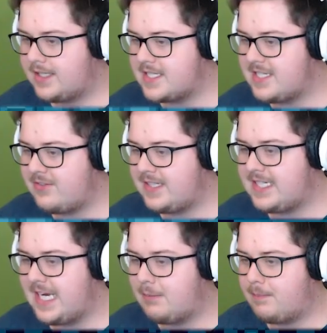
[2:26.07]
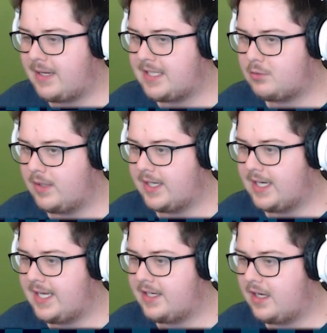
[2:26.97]
there's definitely an upper pathway,
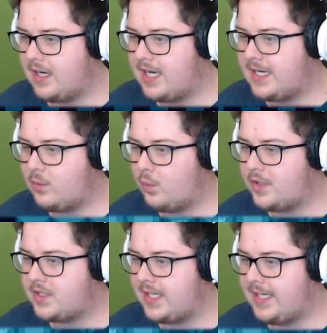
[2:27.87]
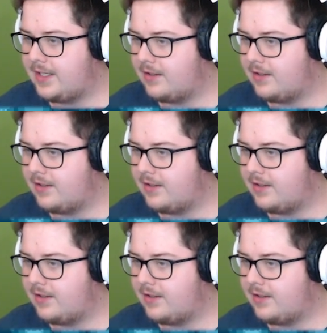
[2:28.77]
and I want in.